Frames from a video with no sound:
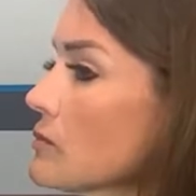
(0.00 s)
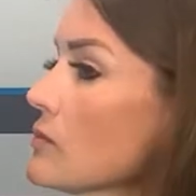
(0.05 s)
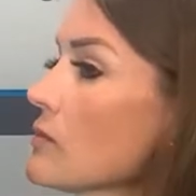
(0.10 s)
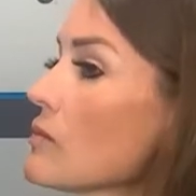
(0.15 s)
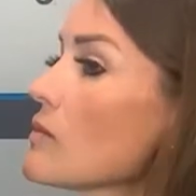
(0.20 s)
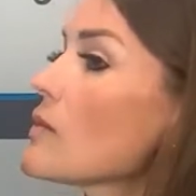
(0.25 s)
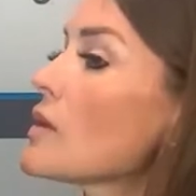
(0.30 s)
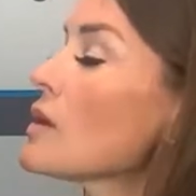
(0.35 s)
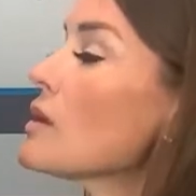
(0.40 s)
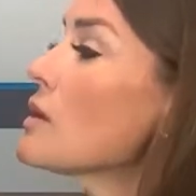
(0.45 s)

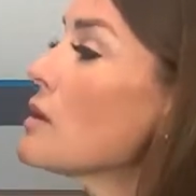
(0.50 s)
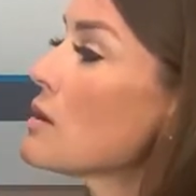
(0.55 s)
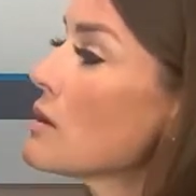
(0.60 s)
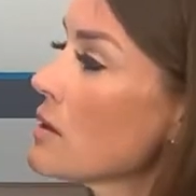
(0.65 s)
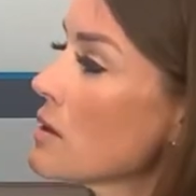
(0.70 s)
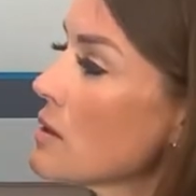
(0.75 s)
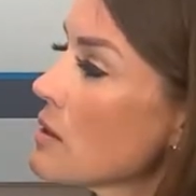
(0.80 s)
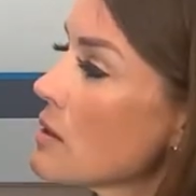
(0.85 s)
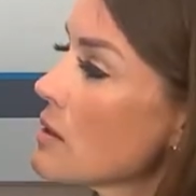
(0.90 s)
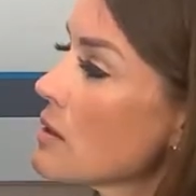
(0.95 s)

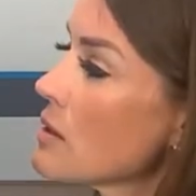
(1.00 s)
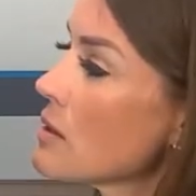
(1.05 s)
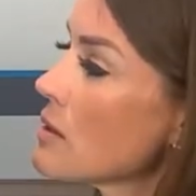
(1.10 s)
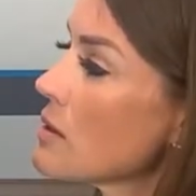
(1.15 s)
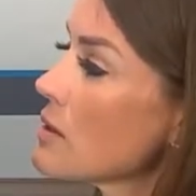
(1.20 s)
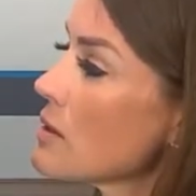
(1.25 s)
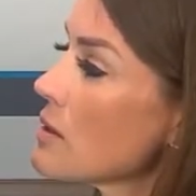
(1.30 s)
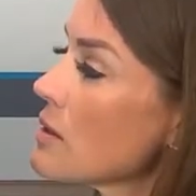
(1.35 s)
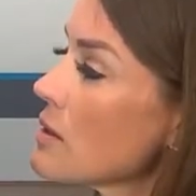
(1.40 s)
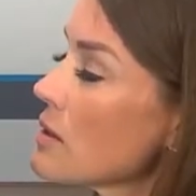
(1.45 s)

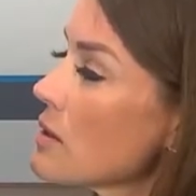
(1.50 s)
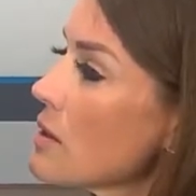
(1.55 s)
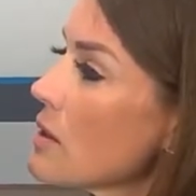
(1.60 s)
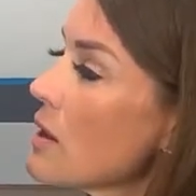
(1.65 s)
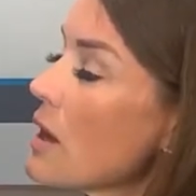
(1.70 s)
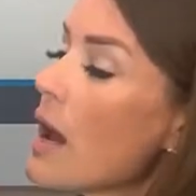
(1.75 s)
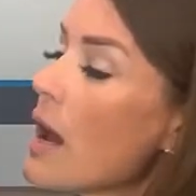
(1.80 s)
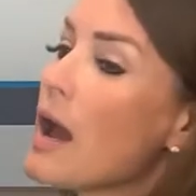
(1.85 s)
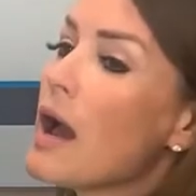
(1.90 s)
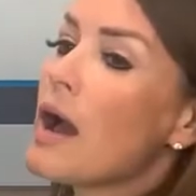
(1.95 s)

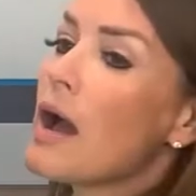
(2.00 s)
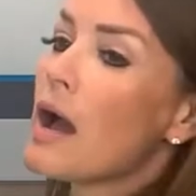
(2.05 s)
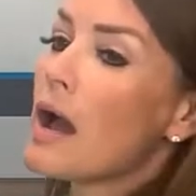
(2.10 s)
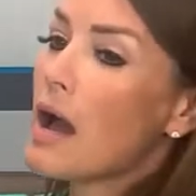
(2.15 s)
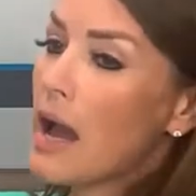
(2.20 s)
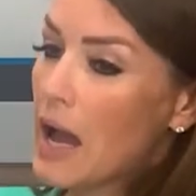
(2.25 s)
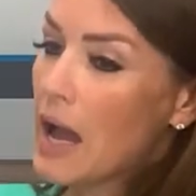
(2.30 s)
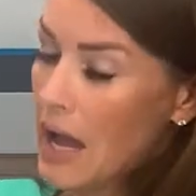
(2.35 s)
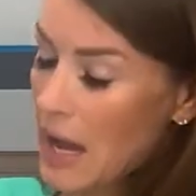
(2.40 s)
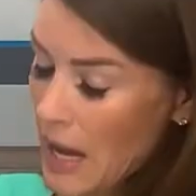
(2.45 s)

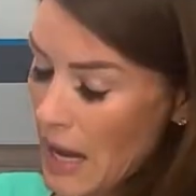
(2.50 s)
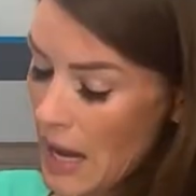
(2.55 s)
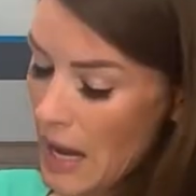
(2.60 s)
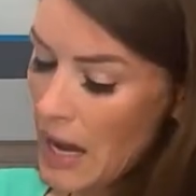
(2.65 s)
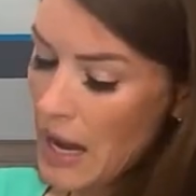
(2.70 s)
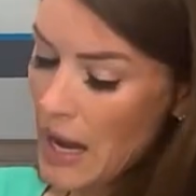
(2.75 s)
(not speaking)